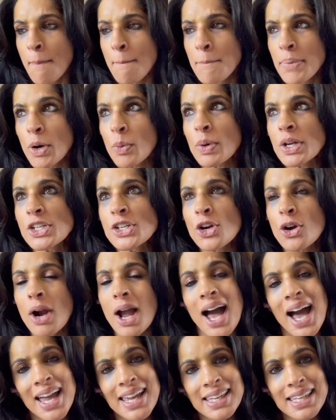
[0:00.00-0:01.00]
But when you're
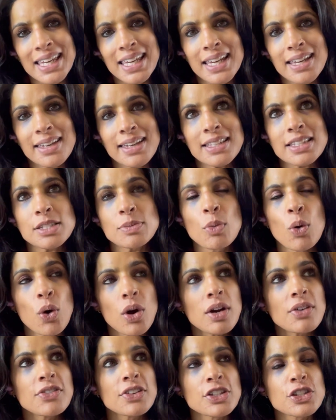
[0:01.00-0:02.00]
hiking, it's
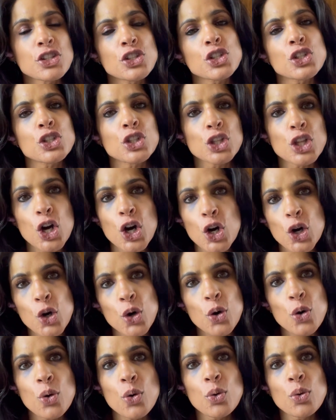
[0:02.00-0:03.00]
more of a
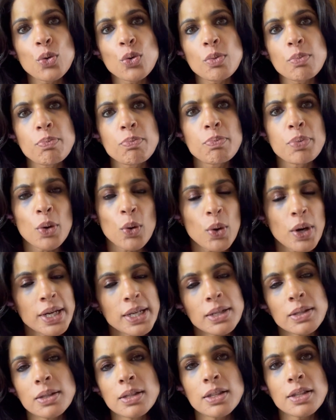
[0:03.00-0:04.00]
slow
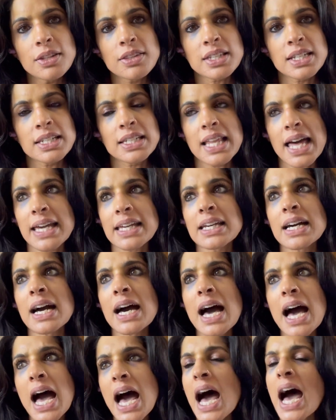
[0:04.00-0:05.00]
boil than like a
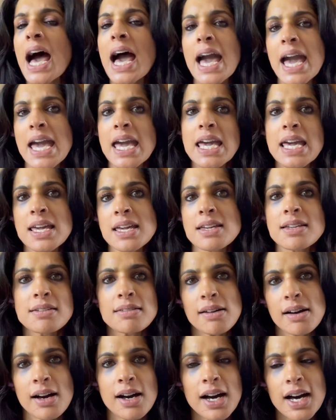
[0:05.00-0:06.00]
high
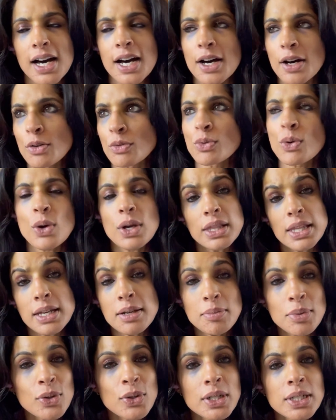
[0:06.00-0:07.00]

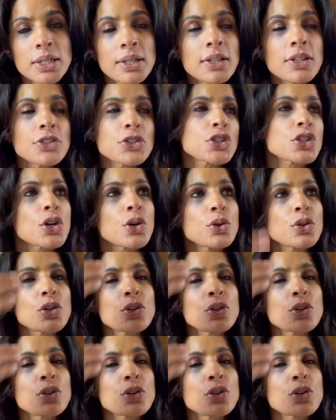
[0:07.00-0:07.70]
roiling boil. So